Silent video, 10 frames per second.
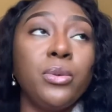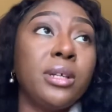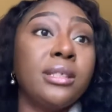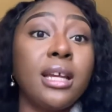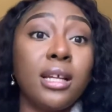You
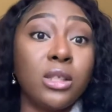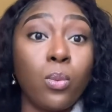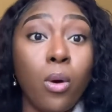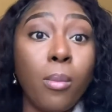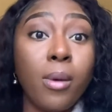can take it to
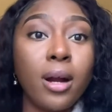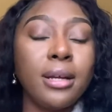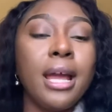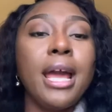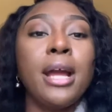Walmart
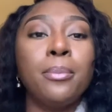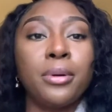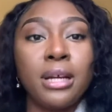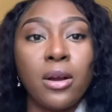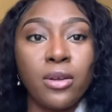and
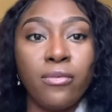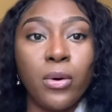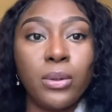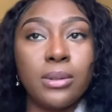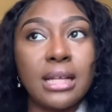print out your
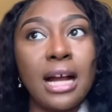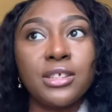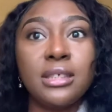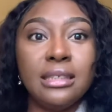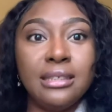photos. I
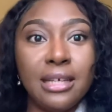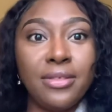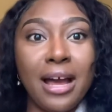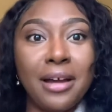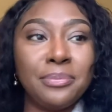actually did
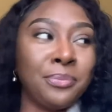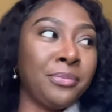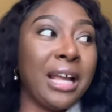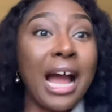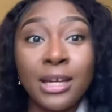that.
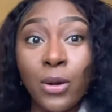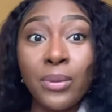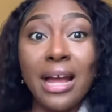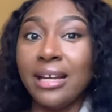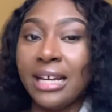I know
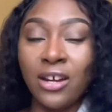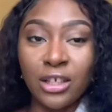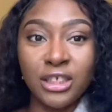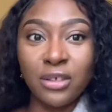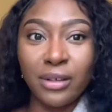that in our
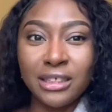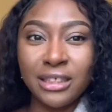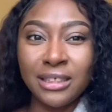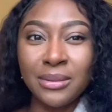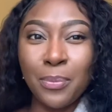
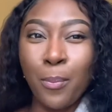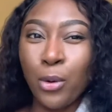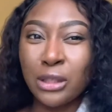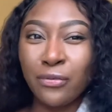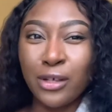generation,
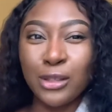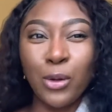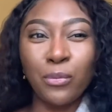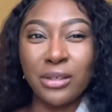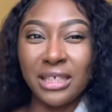most of us
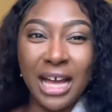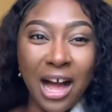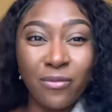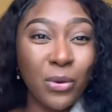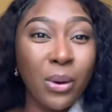don't really
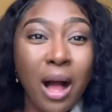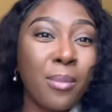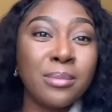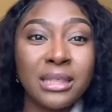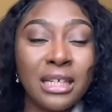have photo
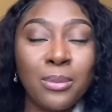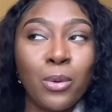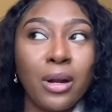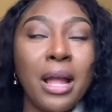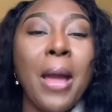albums
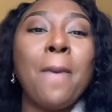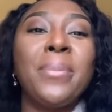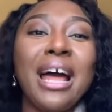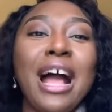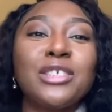anymore,
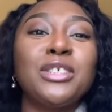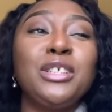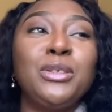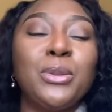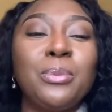but I
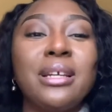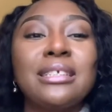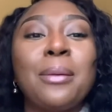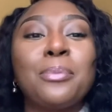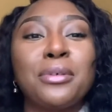actually do,
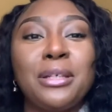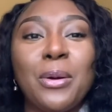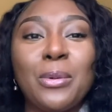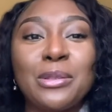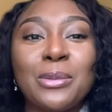because I'm pretty
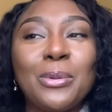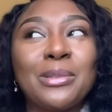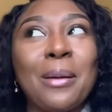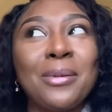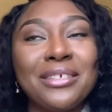old school.
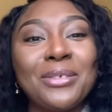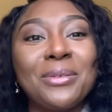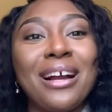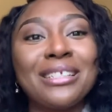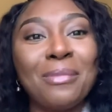So I'm going to show you
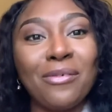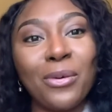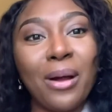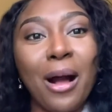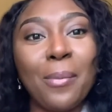guys my
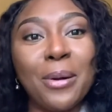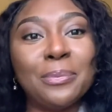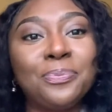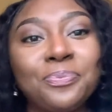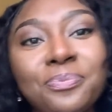photo album.